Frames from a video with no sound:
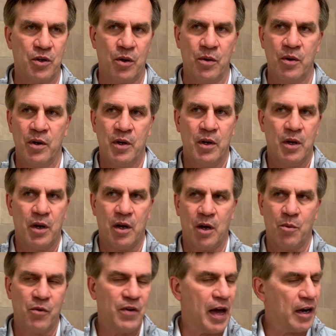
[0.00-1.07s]
So
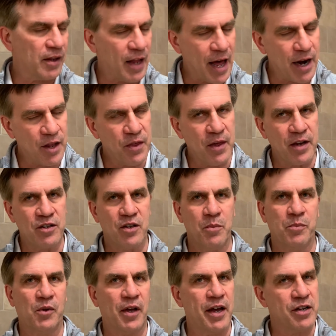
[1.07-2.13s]
we've got a lot of things
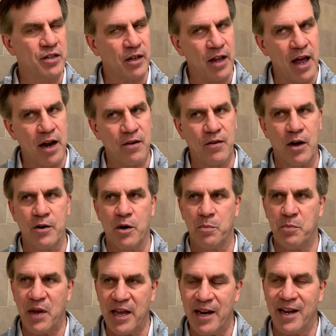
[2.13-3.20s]
in place, a lot of
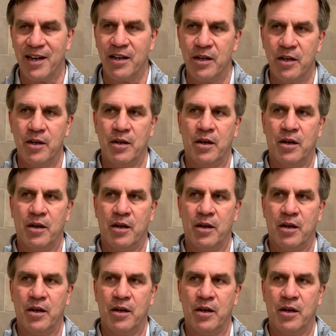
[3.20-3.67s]
underpinning,